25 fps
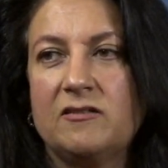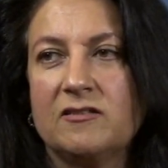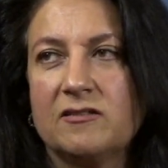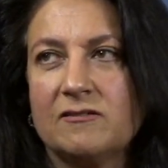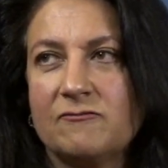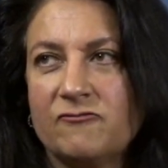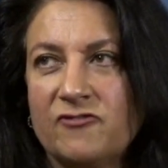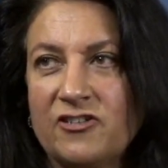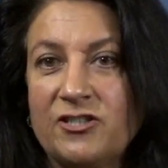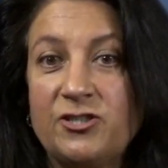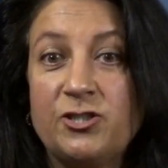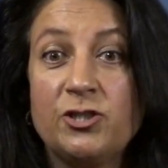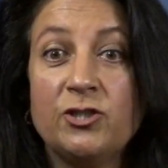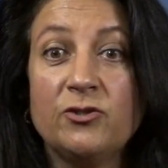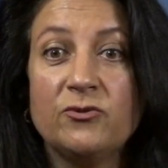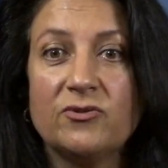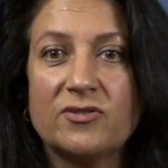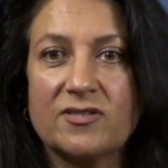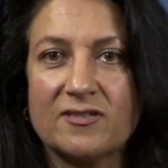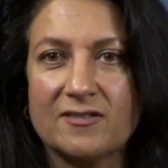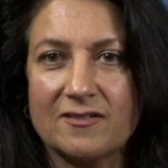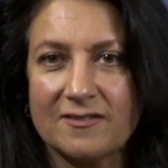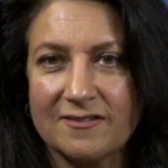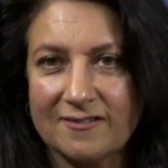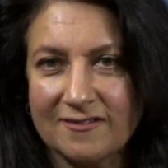
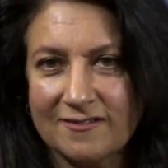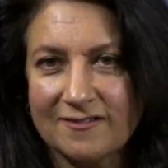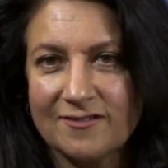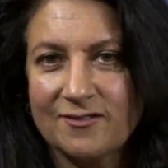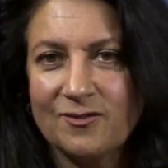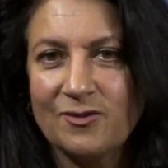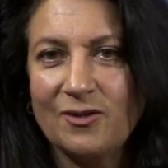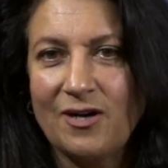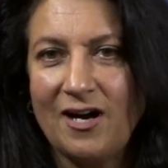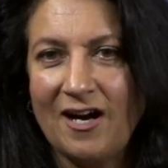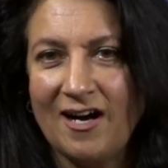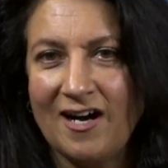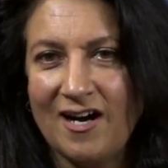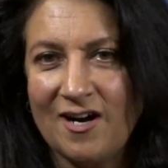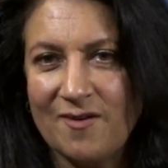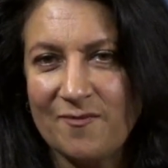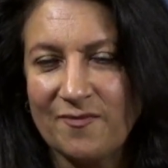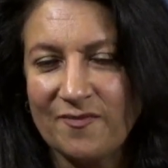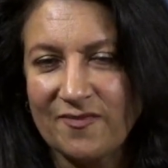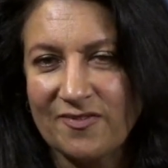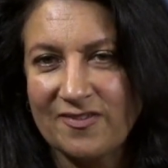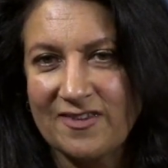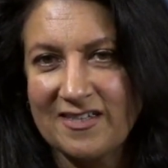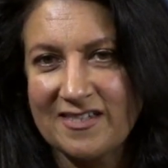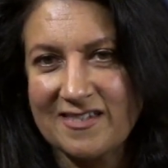reduce
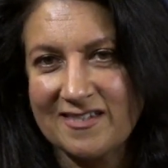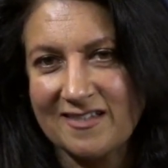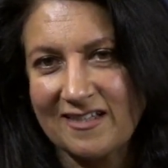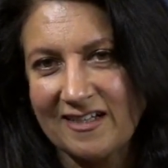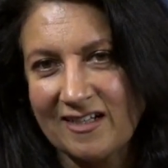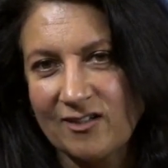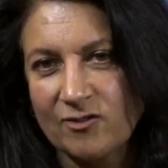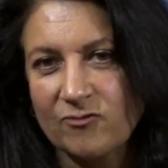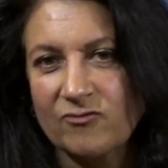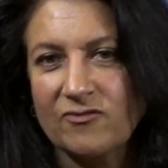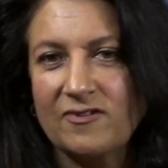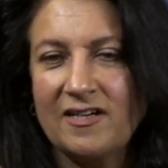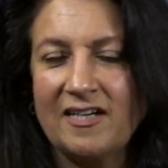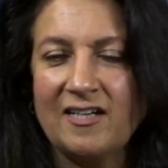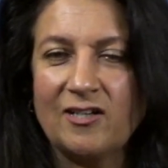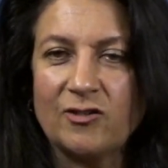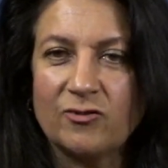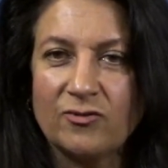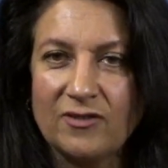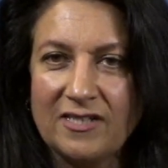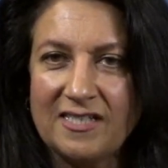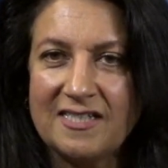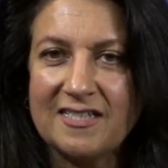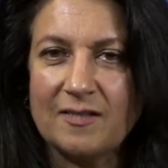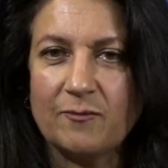this
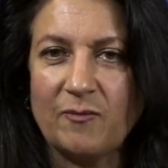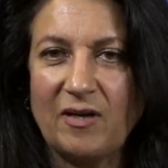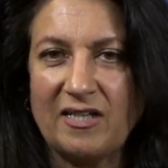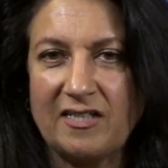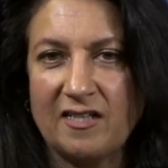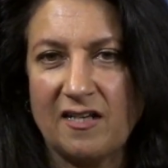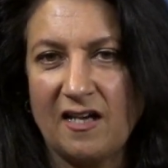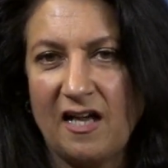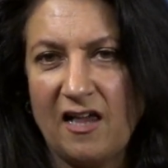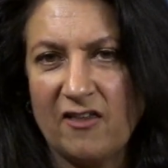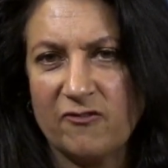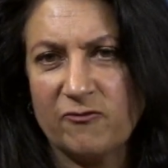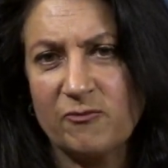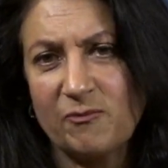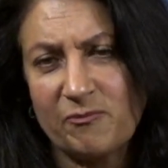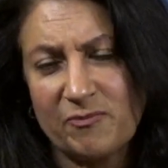increase in mental health,